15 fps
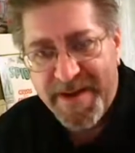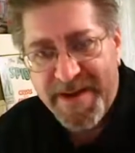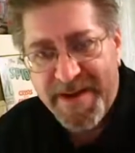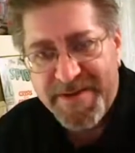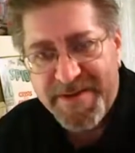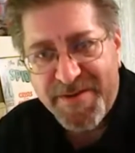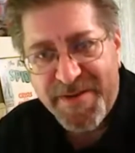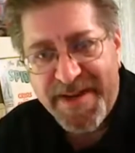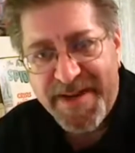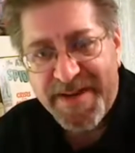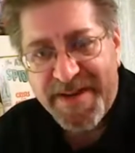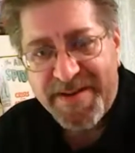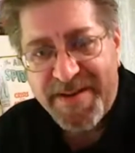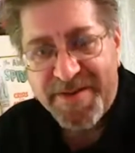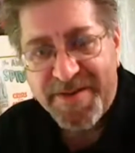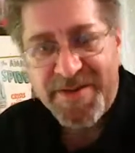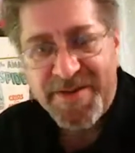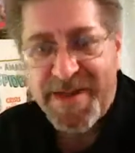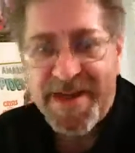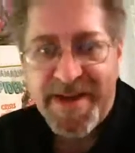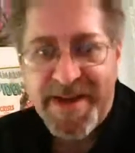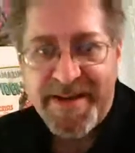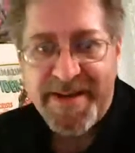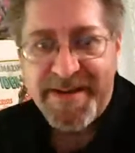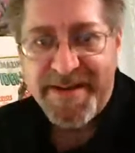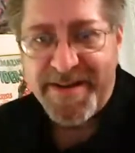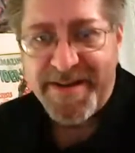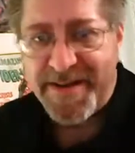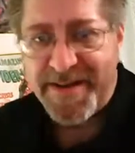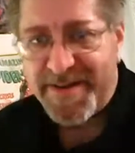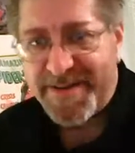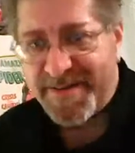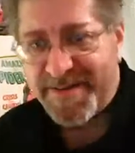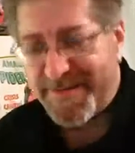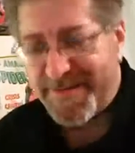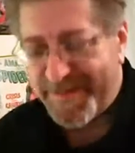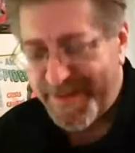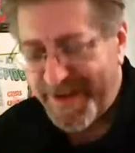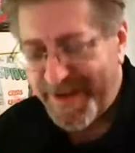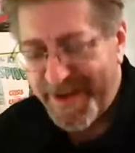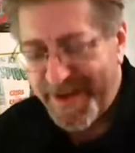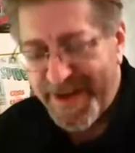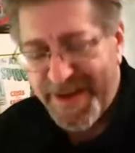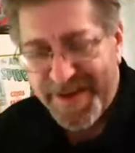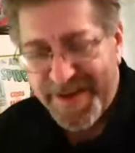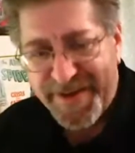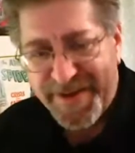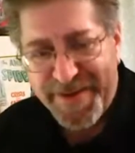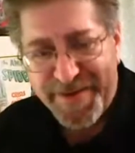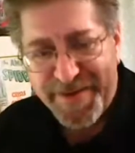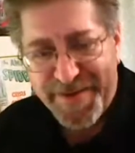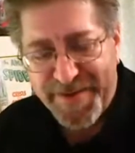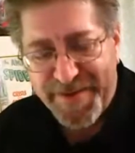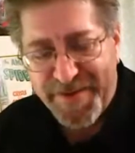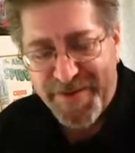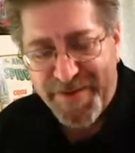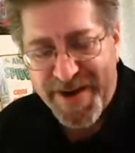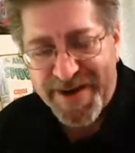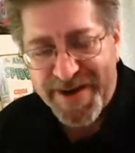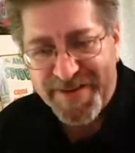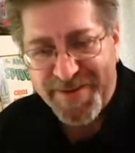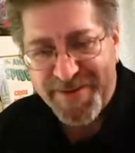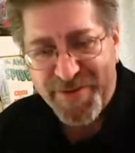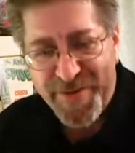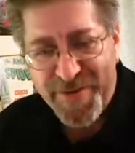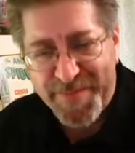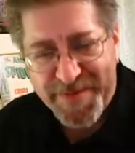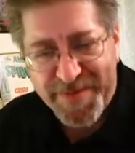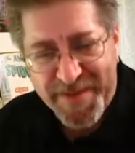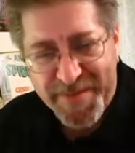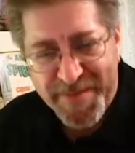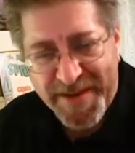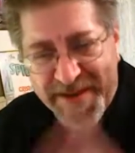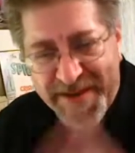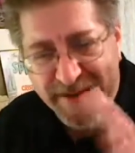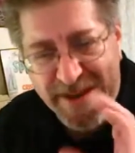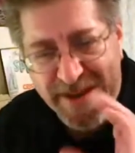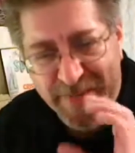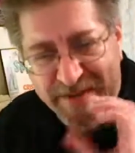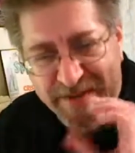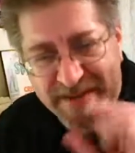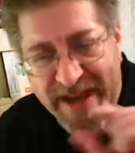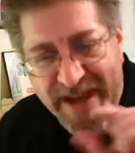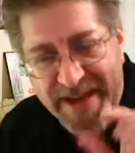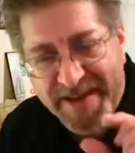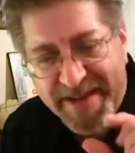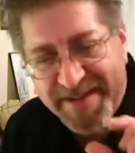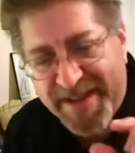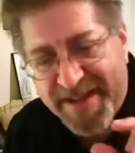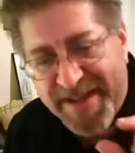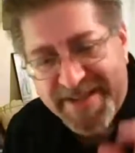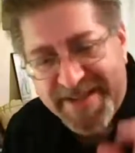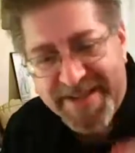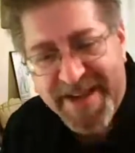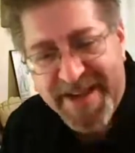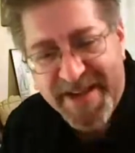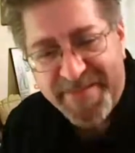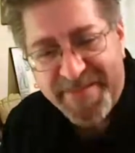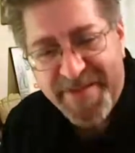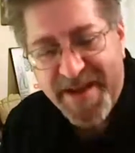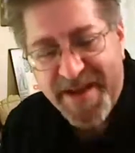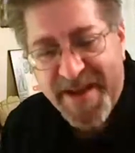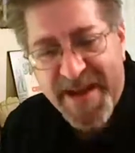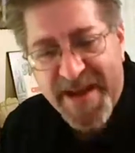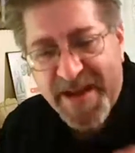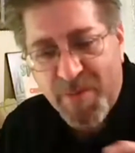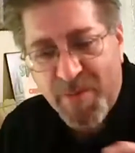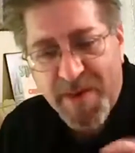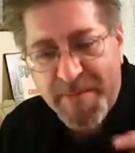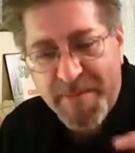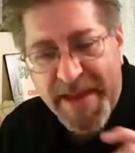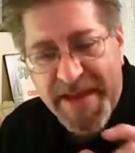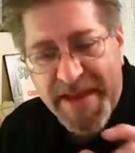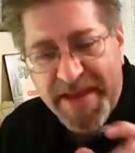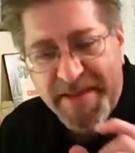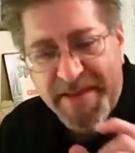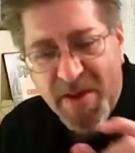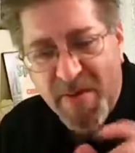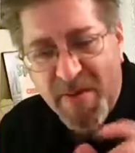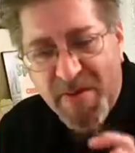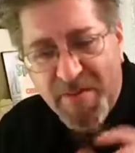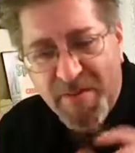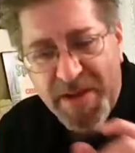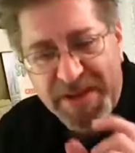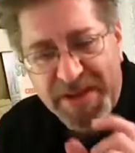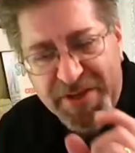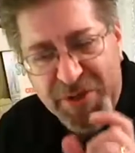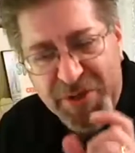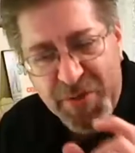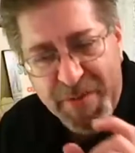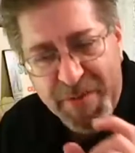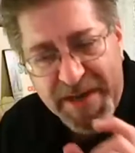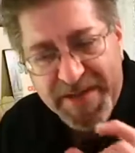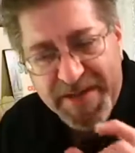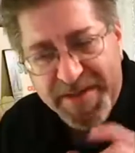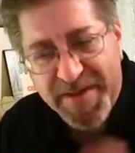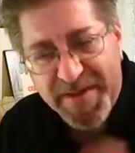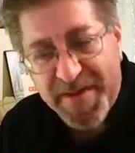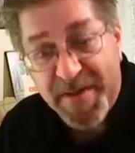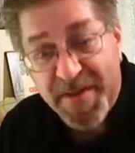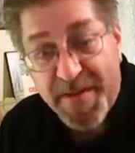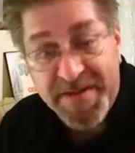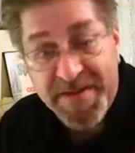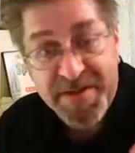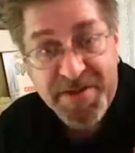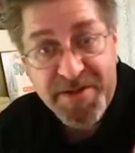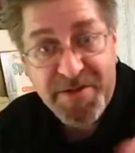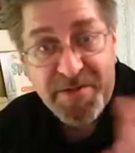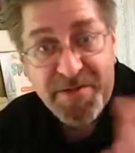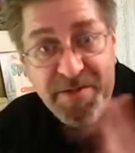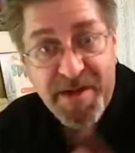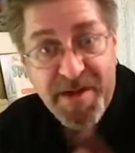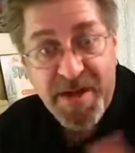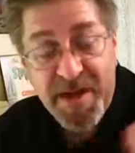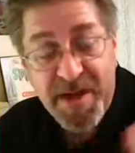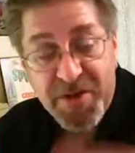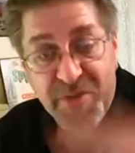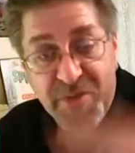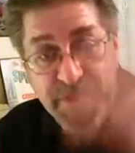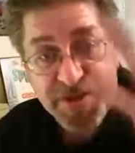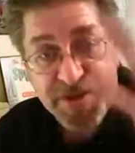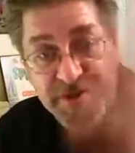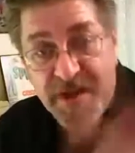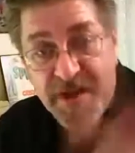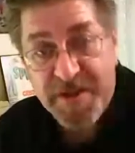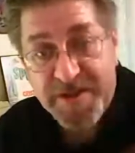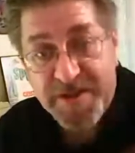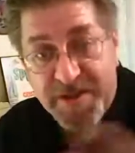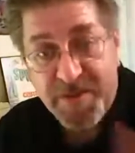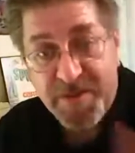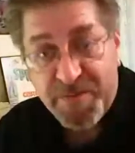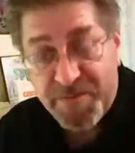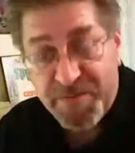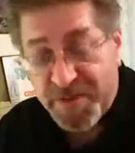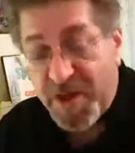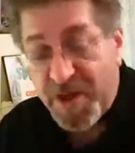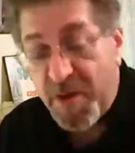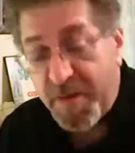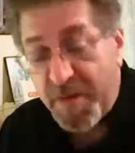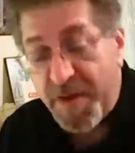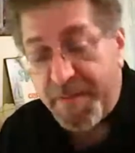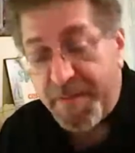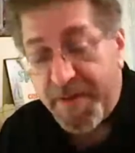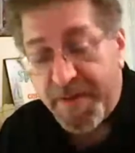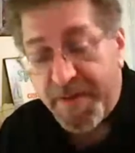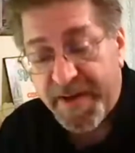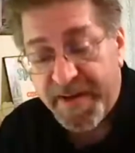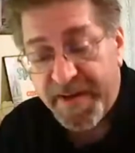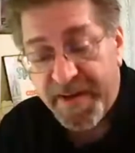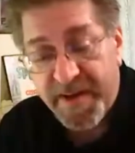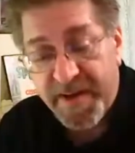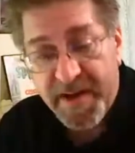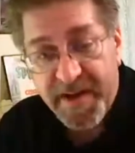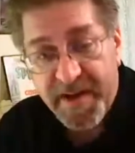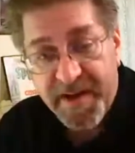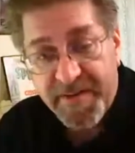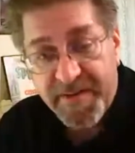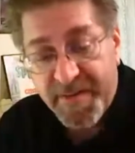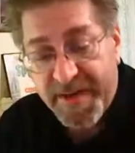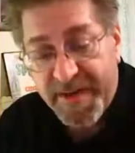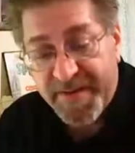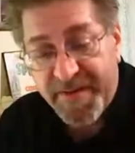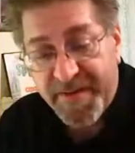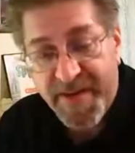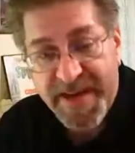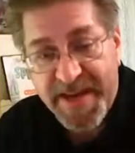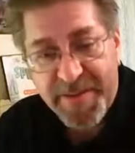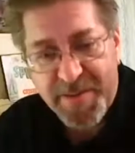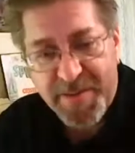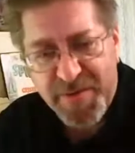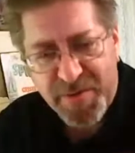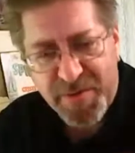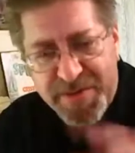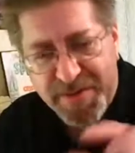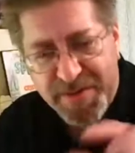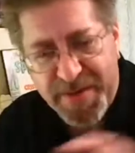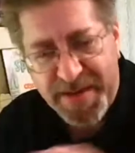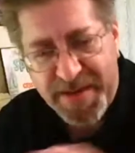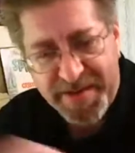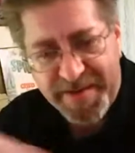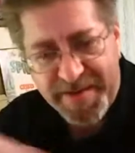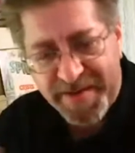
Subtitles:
I start getting tongue tied, and it's, you're trying to script something to keep it tight. Because like I said, I don't want to make anything over really 2 minutes, because otherwise it's too much. It's too slow at uploading for me. So I keep them short and sweet.